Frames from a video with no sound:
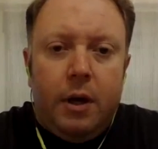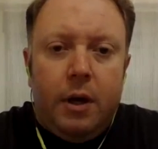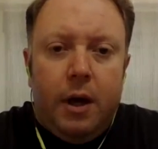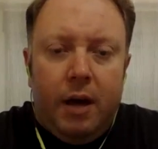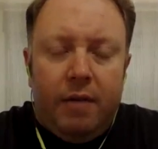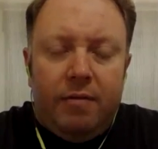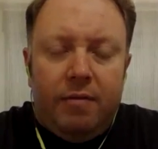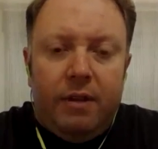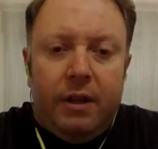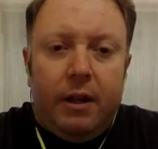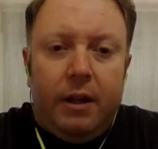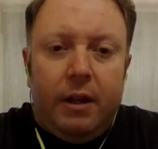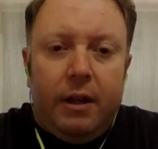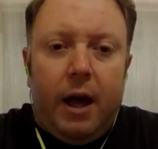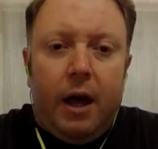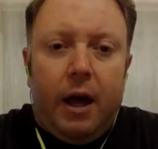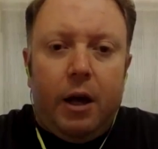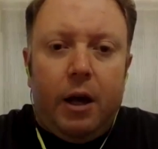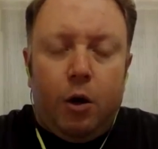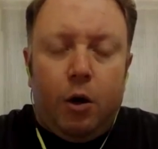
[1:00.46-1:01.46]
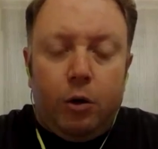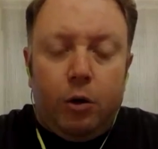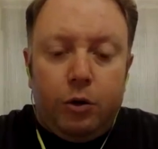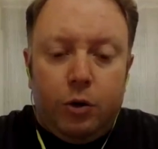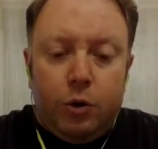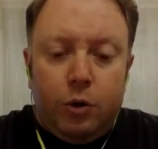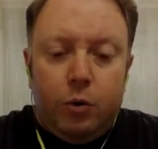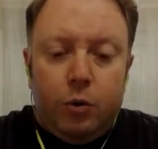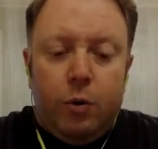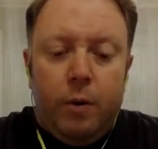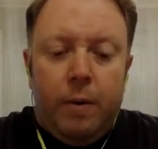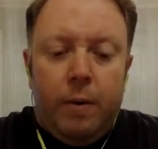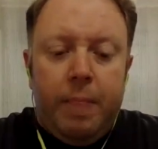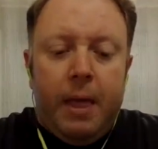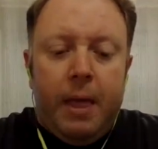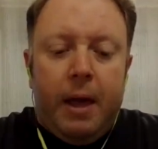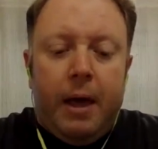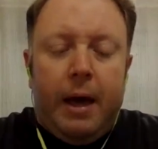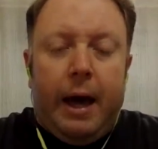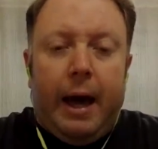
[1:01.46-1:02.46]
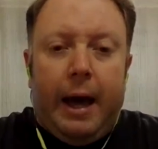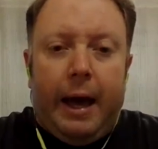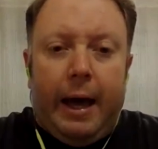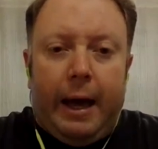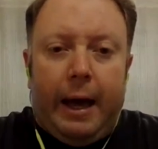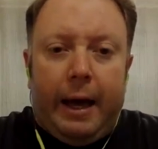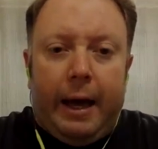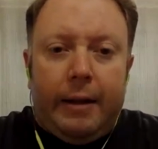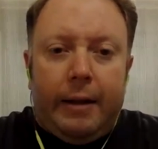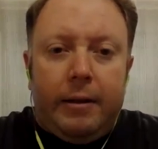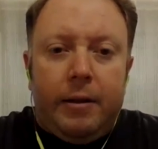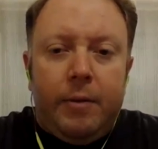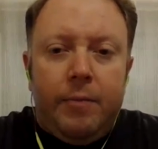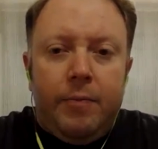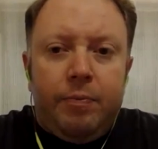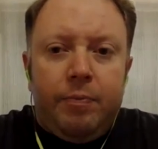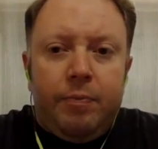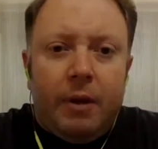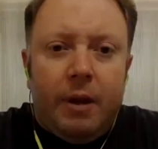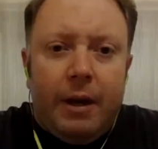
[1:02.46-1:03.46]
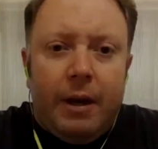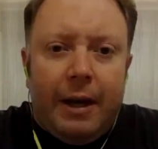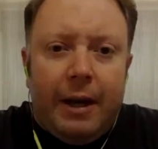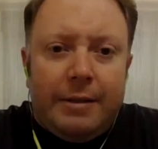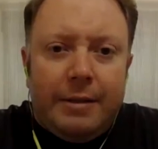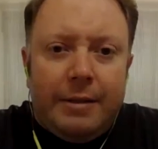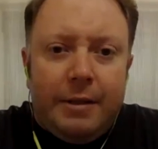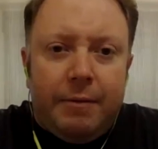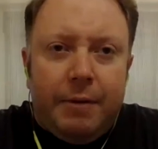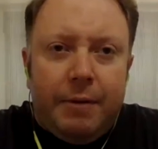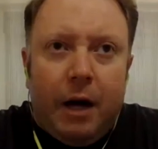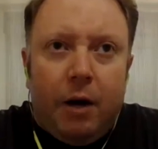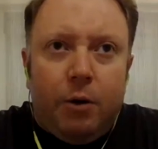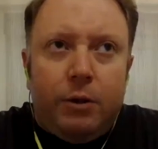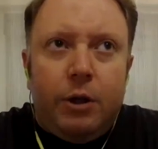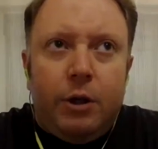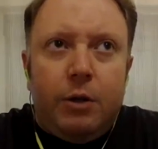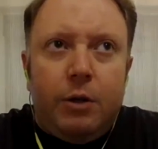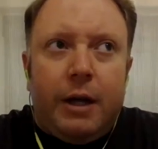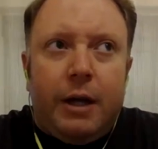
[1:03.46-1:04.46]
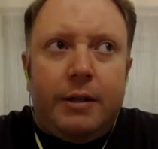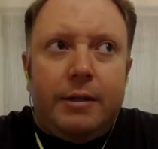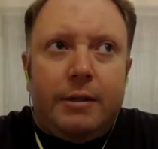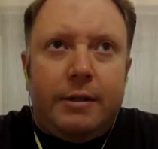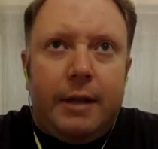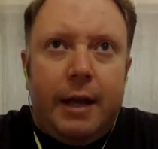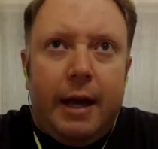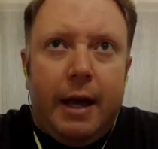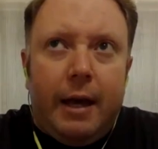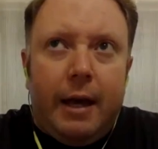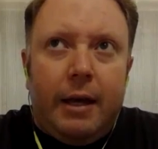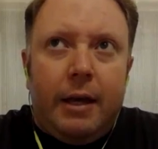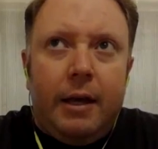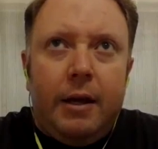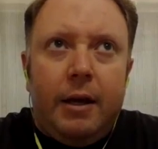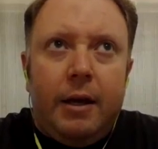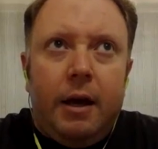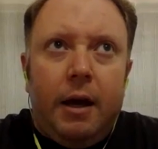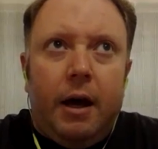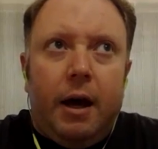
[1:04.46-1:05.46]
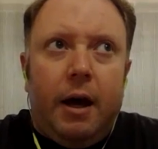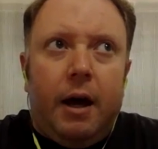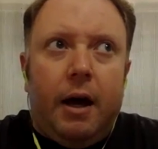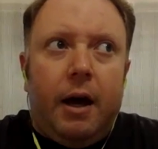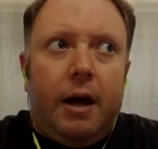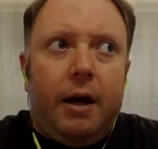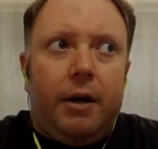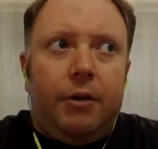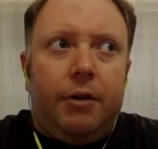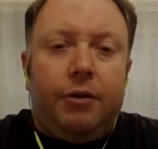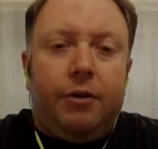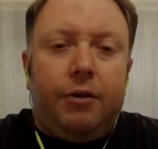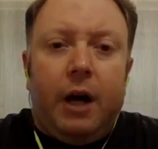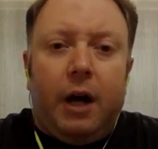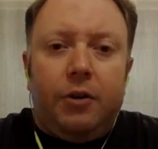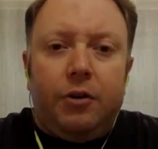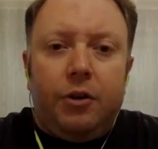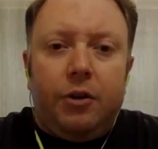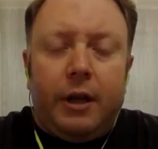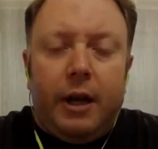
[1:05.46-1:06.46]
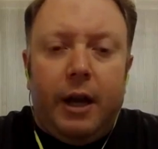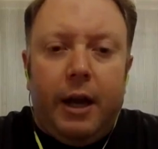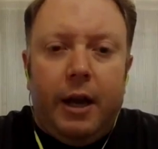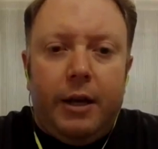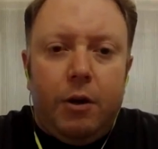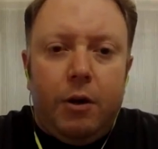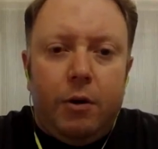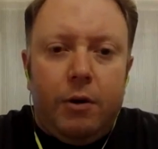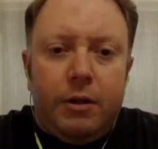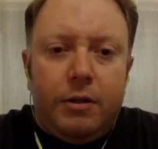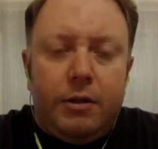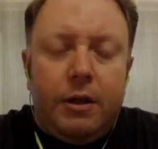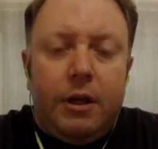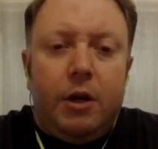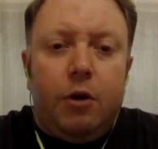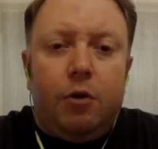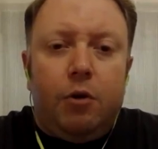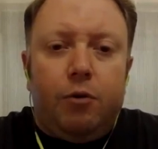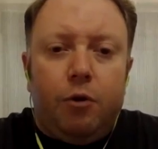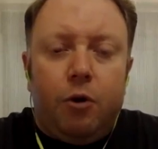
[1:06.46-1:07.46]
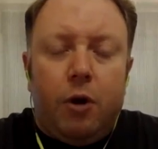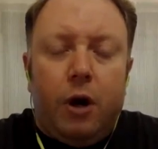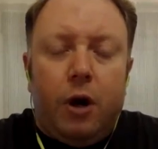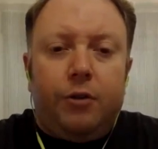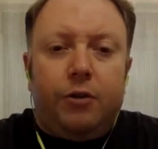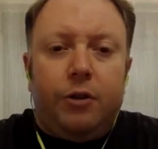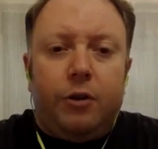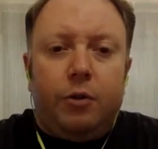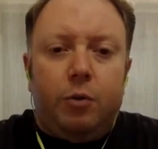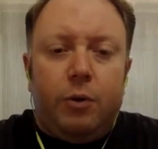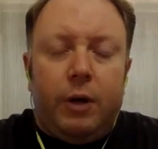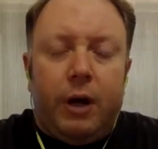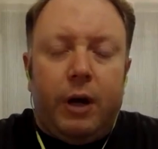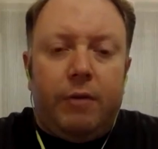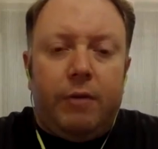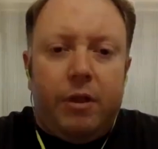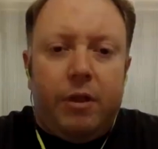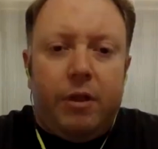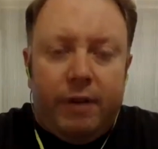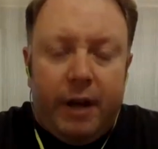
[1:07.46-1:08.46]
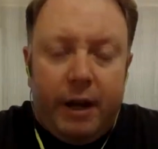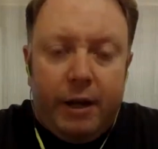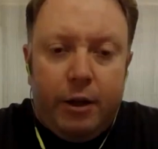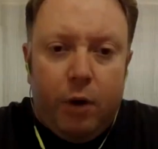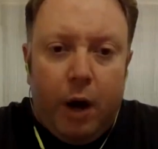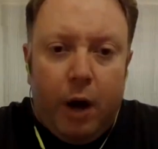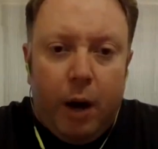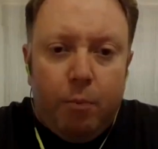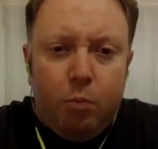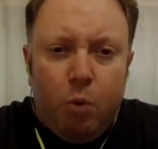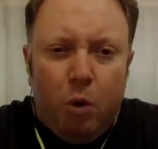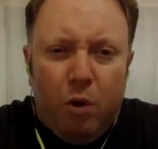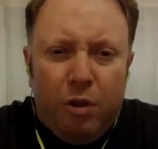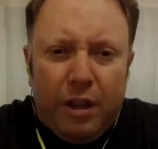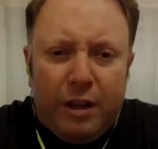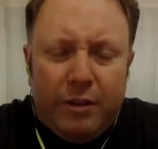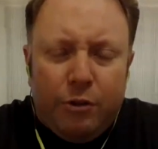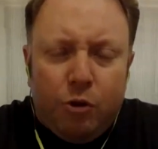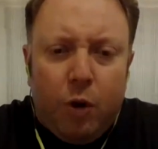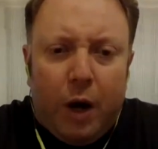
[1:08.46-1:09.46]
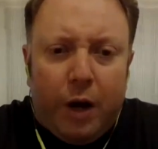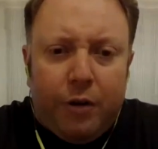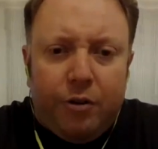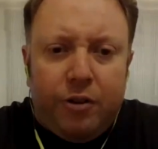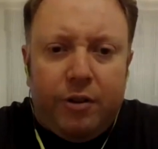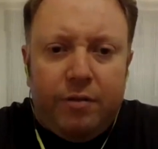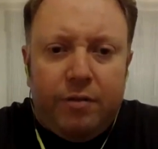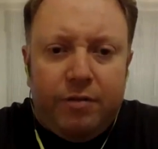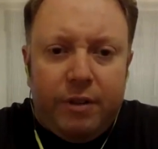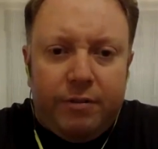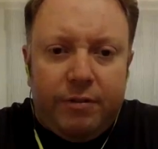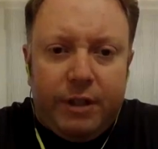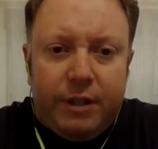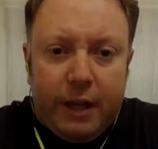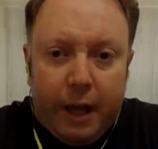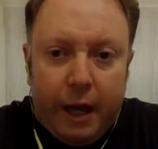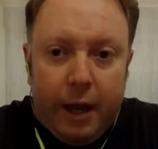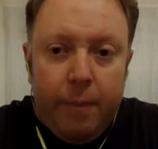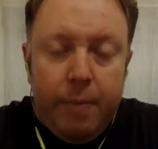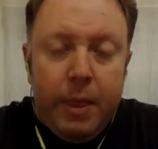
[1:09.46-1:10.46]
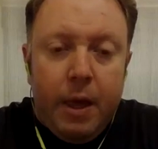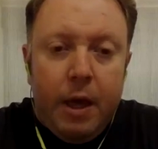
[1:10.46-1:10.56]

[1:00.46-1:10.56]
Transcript: a villa, a condo, and it's around, you can say, 300k USD or 400, whatever the value, and more than 250k,